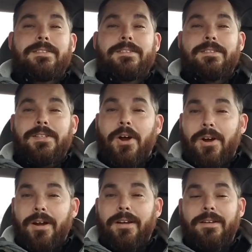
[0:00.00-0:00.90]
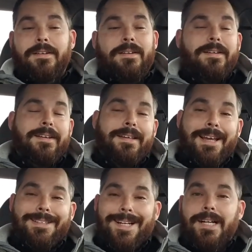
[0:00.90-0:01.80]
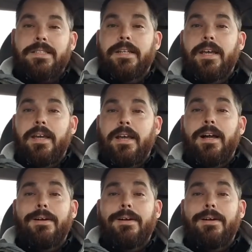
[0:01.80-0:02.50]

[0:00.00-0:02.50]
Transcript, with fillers: Sorry, can't talk today.